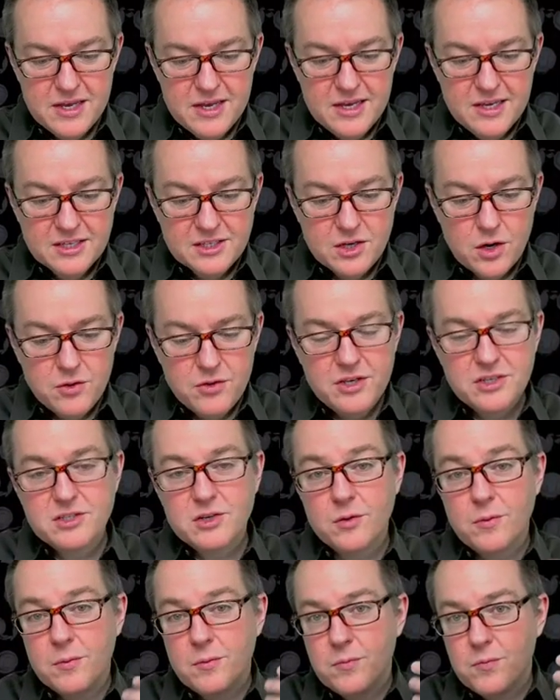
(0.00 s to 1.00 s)
So this
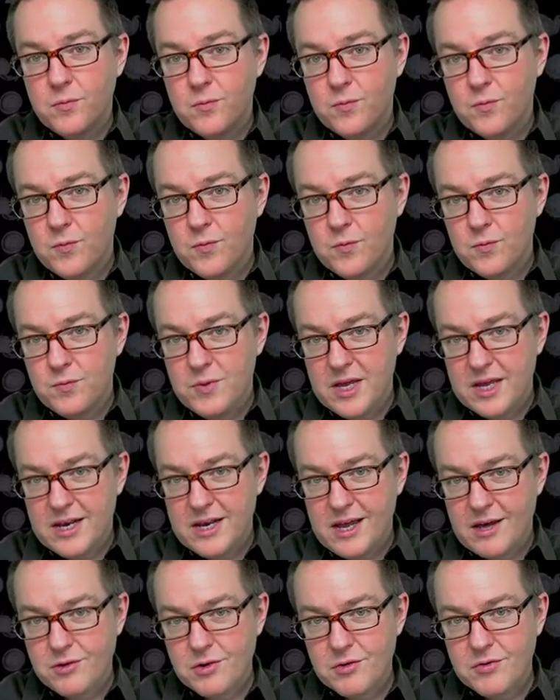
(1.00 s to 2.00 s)
will be
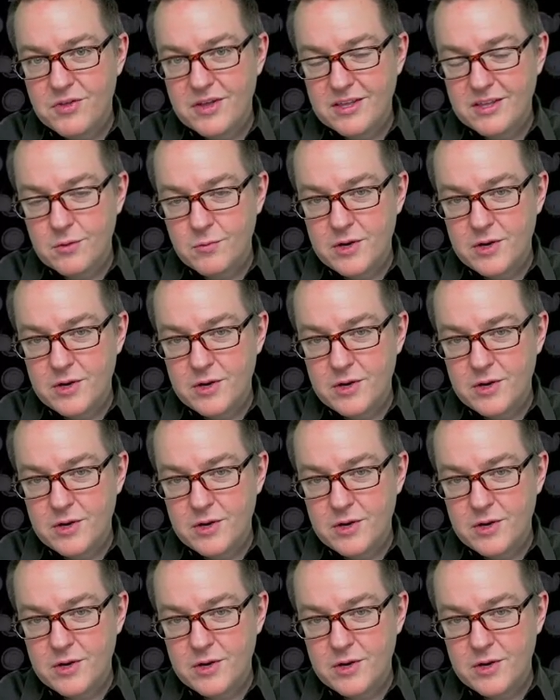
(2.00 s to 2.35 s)
another thing that